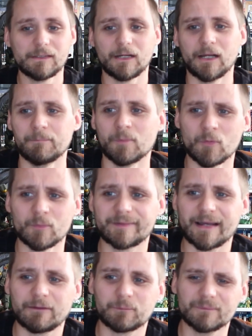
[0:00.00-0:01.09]
My mum and
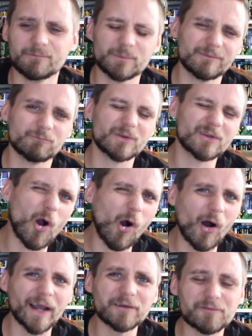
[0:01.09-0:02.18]
dad
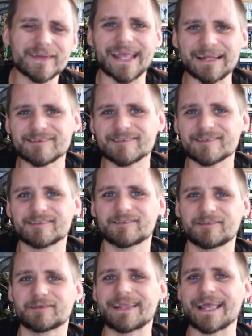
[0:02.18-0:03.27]
kind of against
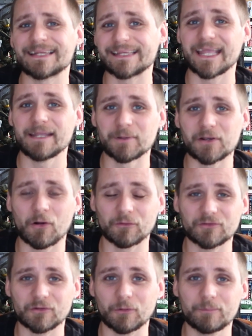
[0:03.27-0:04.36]
just getting a gaming
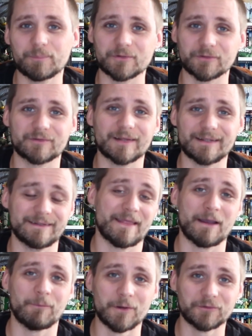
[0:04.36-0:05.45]
console, because in
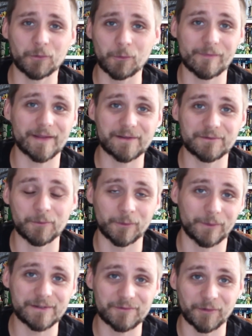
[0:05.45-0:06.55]
their words, all it
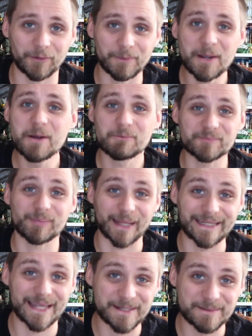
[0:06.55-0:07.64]
could do was
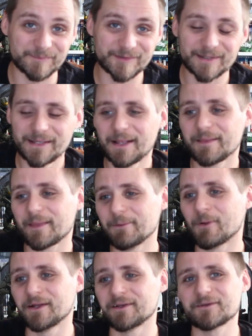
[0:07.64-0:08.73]
play games. They
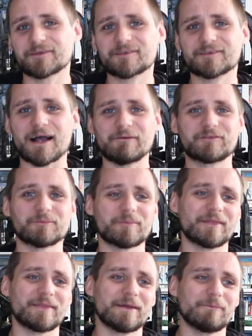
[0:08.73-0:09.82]
wanted us to have
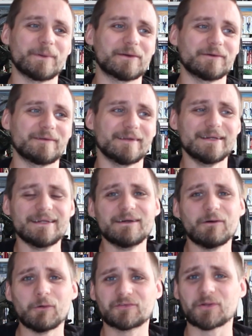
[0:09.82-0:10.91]
something that we could
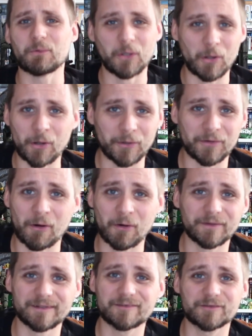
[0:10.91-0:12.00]
also learn
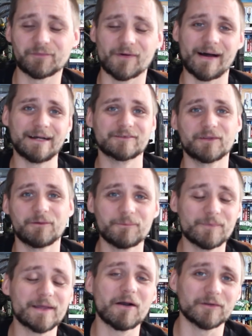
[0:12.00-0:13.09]
on and stuff like that. So
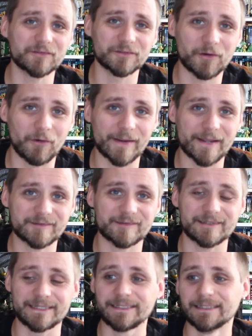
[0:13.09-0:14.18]
they got us an Atari
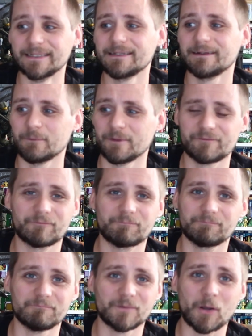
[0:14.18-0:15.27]
ST, and with
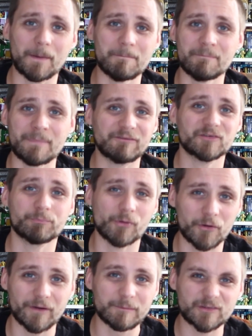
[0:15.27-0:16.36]
like maths
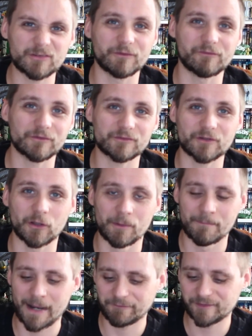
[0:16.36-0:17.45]
programs and stuff for us to
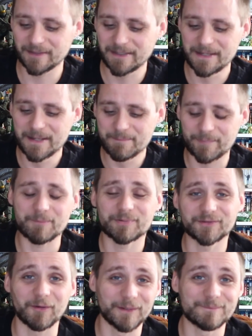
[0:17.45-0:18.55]
learn maths, but
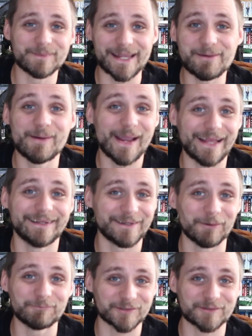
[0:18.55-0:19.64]
predominantly we ended
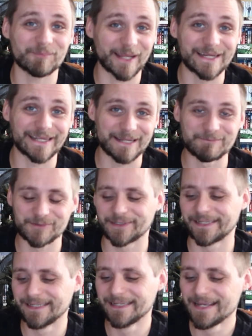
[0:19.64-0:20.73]
up just playing games on
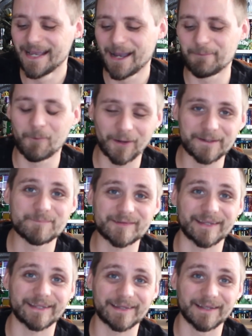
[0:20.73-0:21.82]
it, and one in
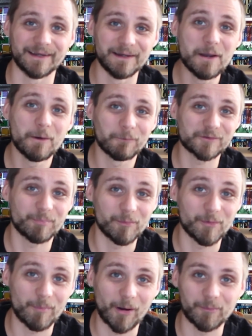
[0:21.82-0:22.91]
particular was
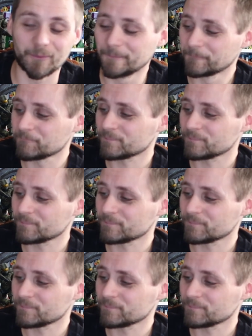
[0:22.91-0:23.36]
Bubble Bobble.